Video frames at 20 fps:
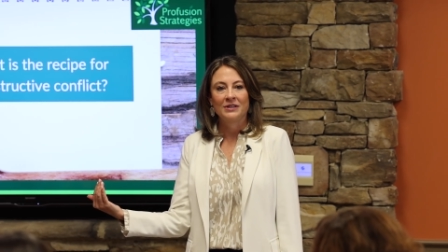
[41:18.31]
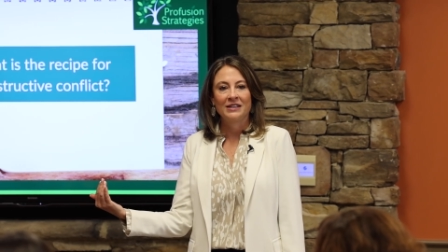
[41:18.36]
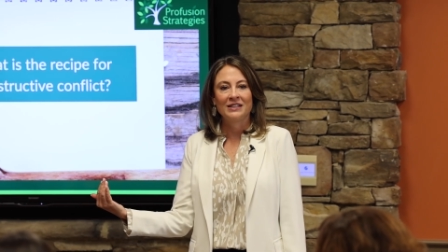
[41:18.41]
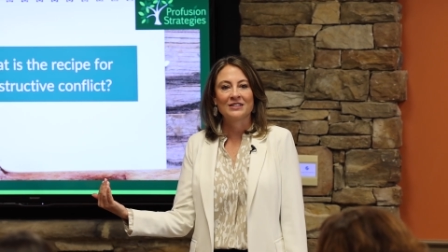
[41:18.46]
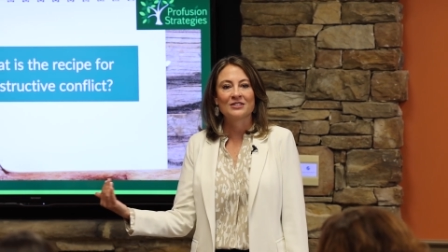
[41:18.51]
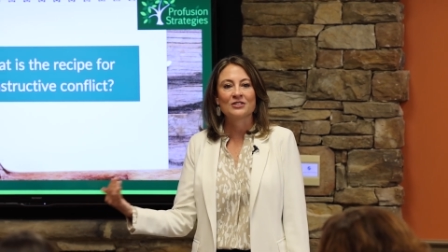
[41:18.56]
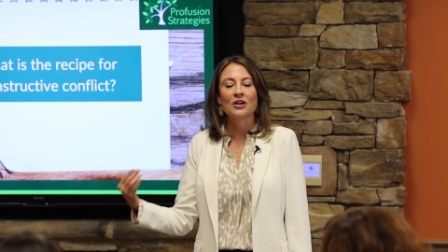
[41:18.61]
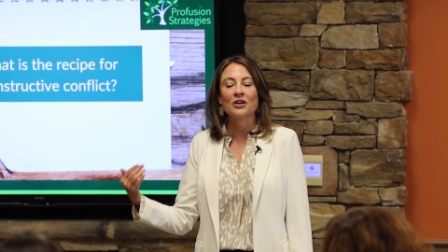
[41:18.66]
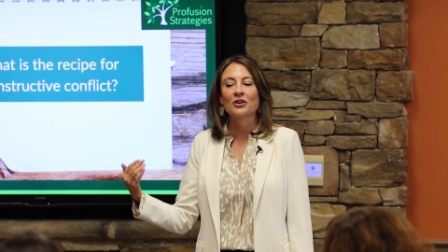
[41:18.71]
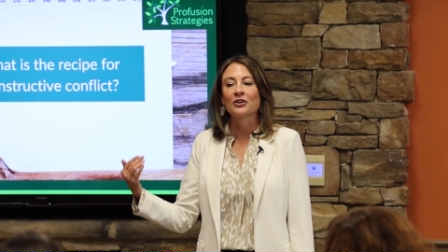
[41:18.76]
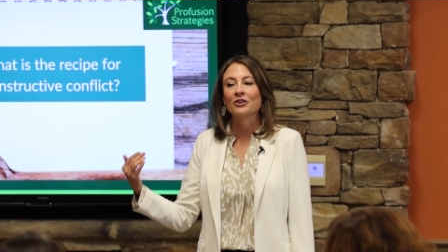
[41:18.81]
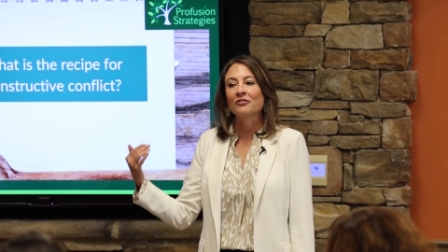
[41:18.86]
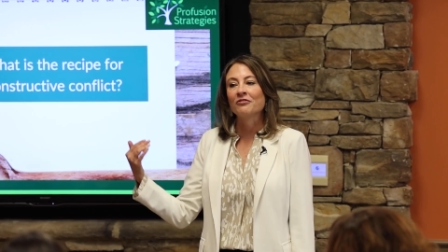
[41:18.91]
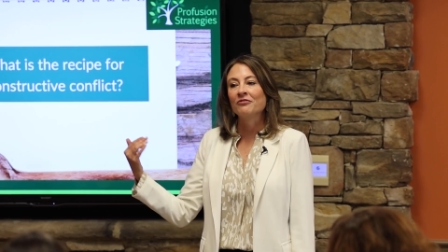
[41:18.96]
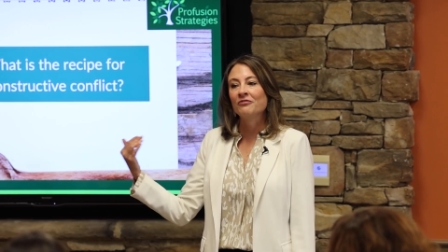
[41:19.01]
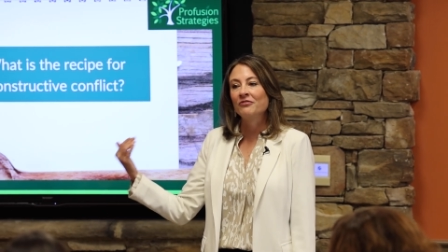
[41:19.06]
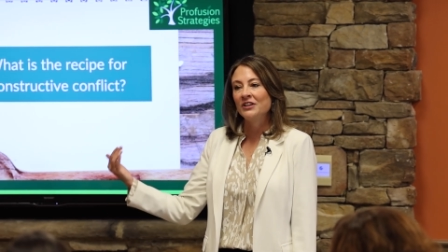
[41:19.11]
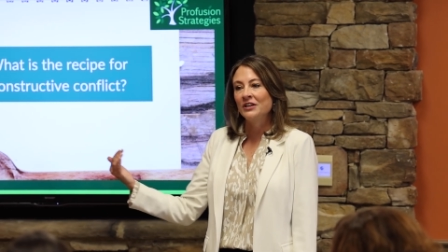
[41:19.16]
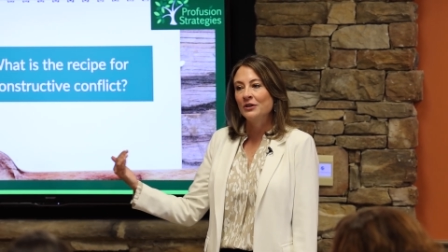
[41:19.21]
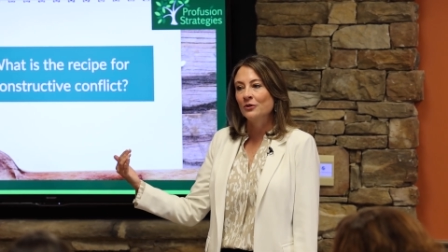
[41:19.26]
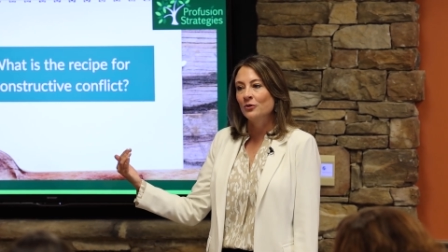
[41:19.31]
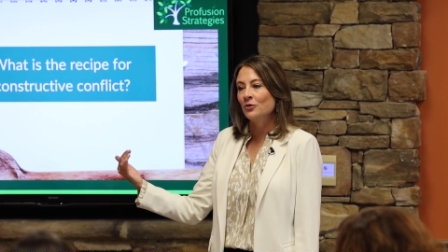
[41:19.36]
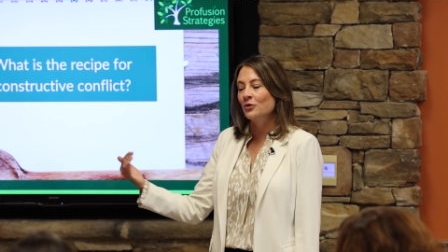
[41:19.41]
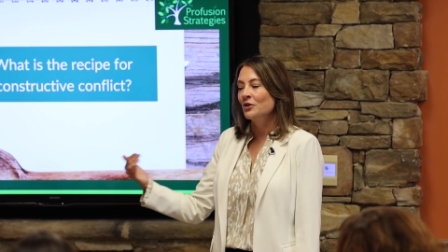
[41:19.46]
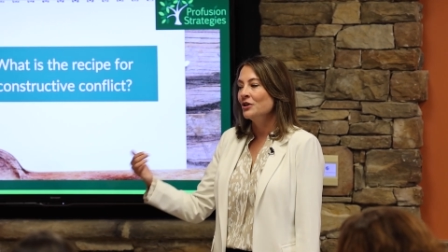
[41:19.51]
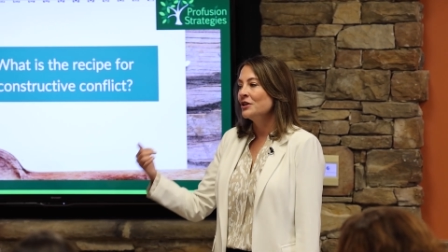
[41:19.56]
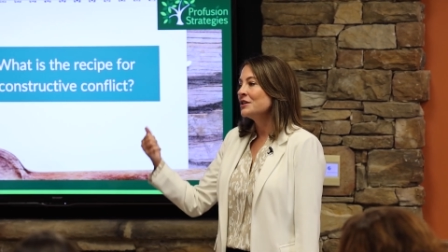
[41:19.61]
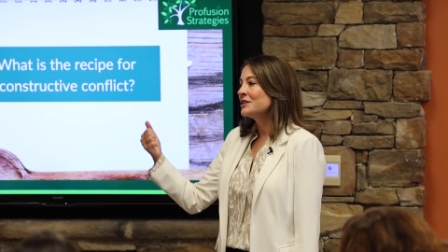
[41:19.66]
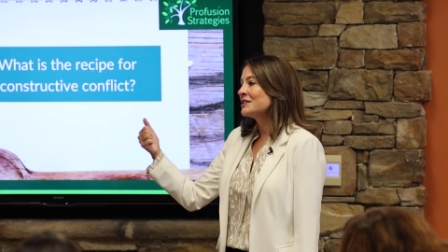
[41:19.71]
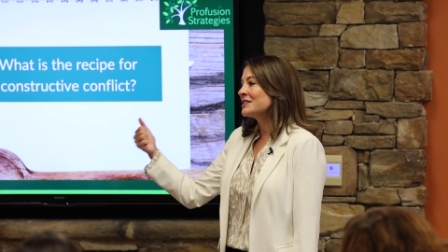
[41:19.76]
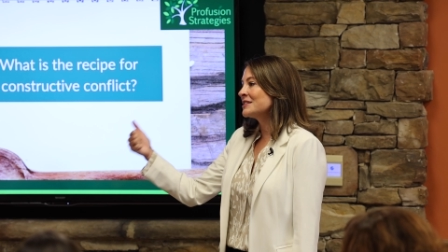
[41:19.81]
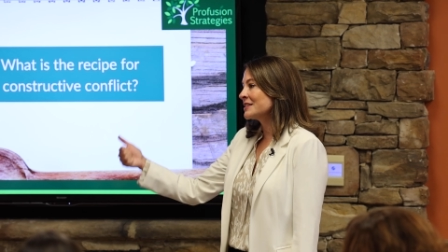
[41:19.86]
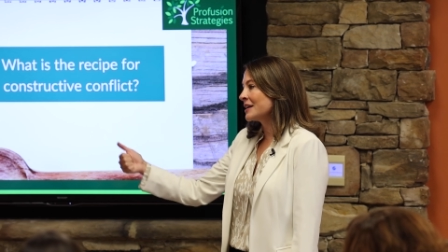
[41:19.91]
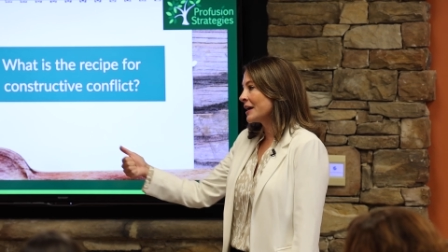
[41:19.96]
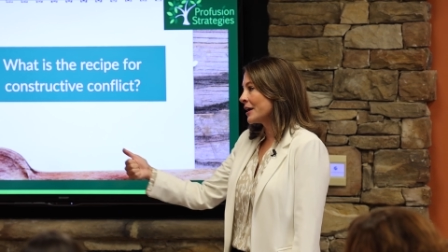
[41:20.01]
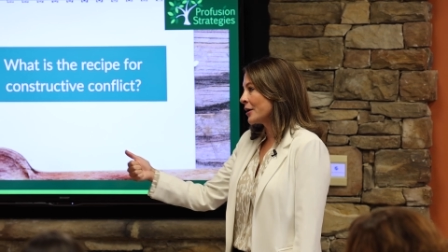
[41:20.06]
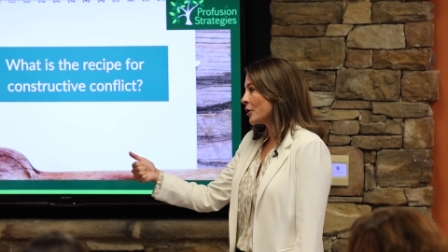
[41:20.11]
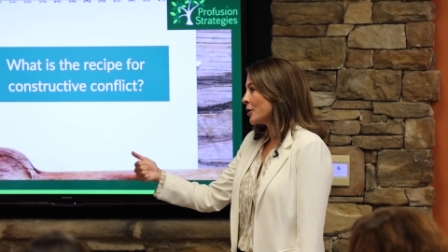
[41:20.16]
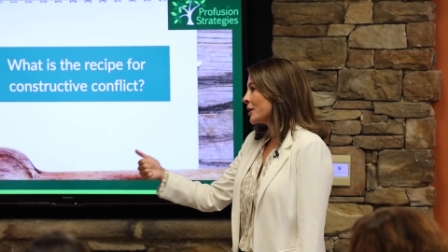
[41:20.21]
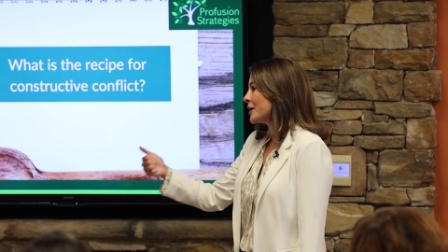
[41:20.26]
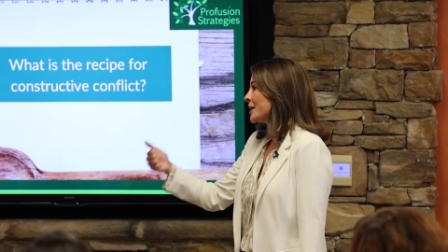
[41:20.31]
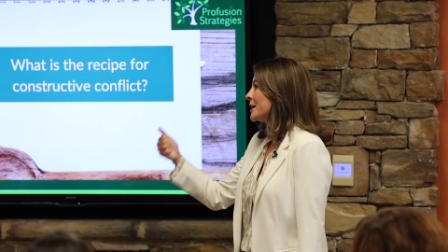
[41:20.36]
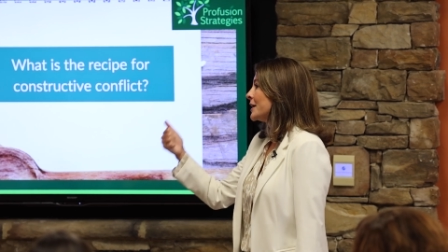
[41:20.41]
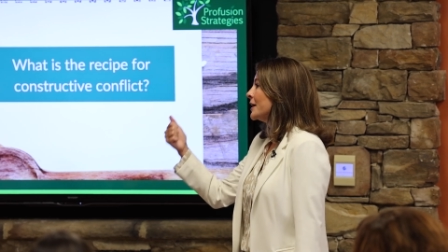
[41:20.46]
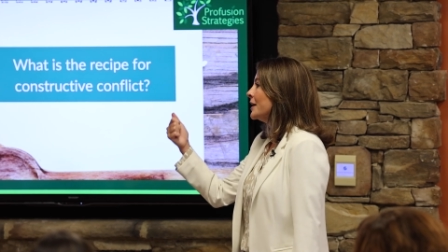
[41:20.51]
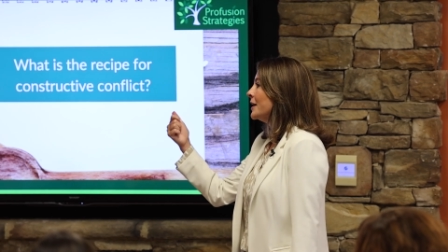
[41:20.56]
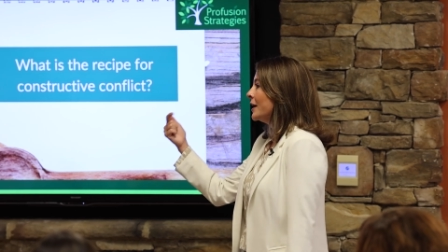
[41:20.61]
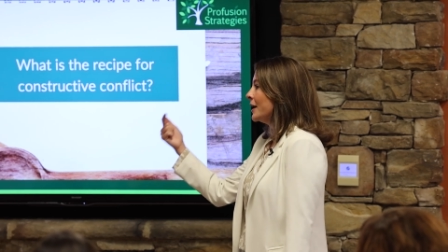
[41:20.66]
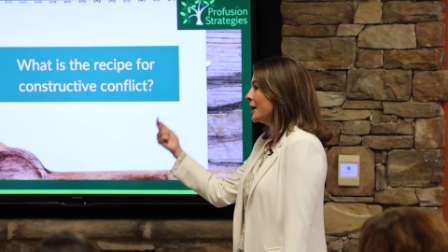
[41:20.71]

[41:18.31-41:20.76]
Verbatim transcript: it's not going to feel scary,